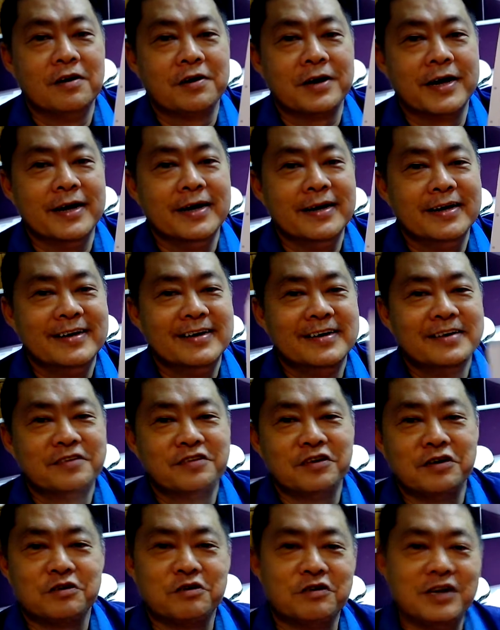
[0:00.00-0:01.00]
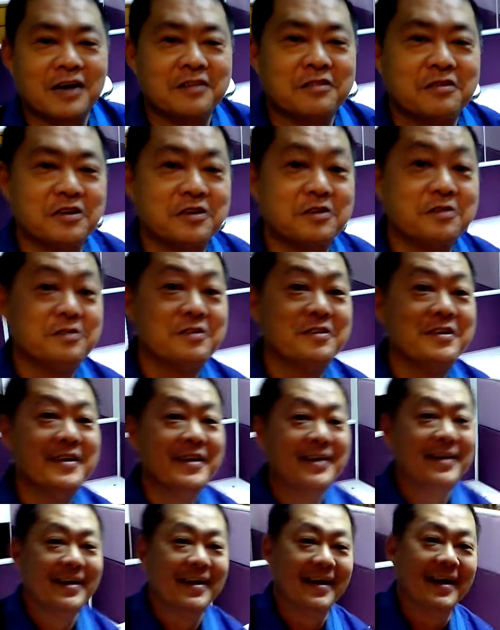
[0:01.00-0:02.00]
Okay, so good luck to you.
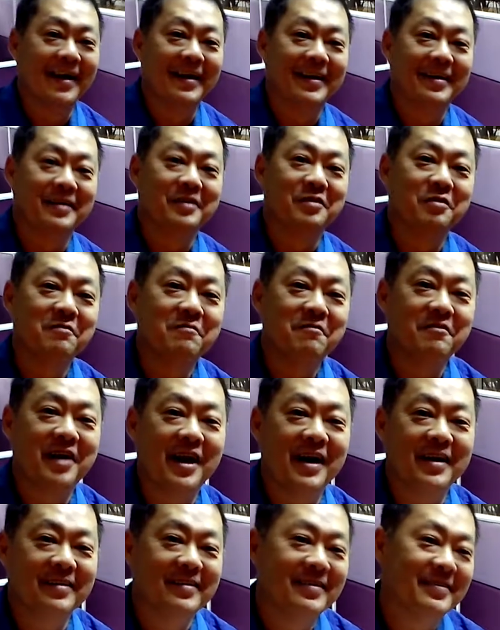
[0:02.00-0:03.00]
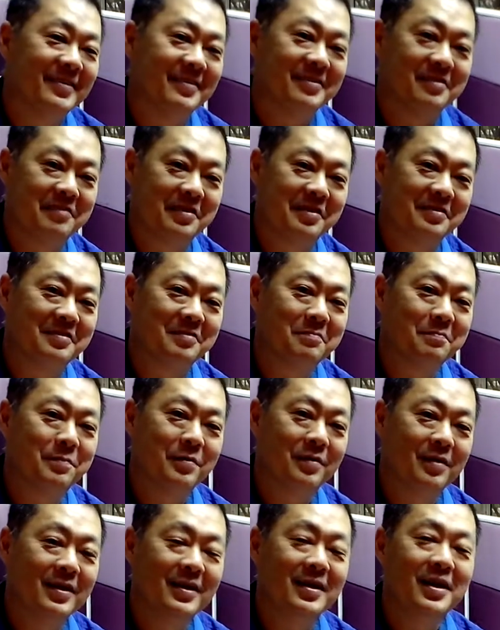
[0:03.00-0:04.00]
And don't forget, this is a very
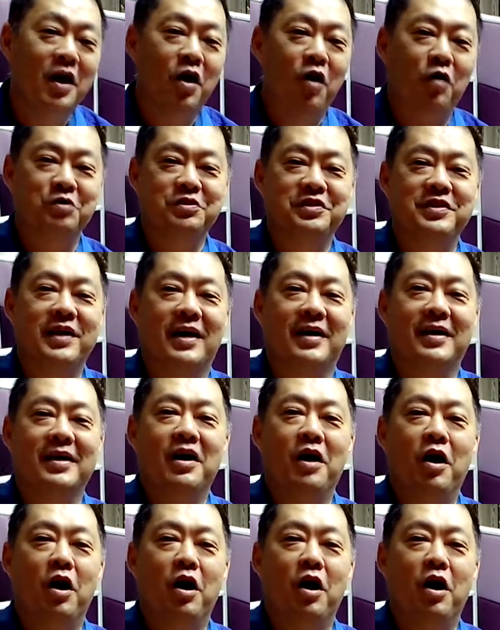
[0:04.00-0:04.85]
simple OSNAC.